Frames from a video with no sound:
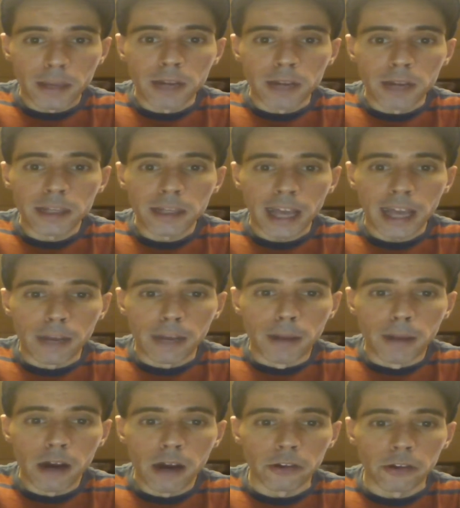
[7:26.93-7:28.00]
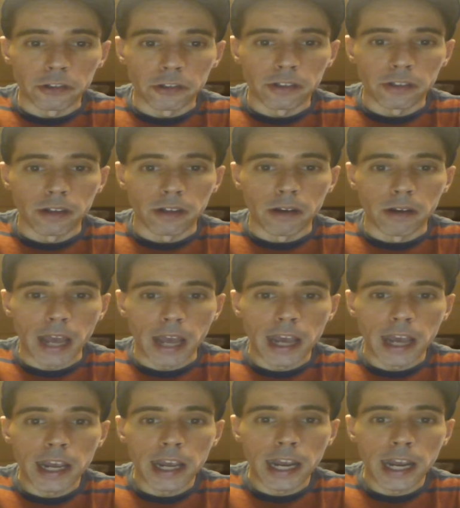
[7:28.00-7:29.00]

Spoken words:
It'll be like a post, okay?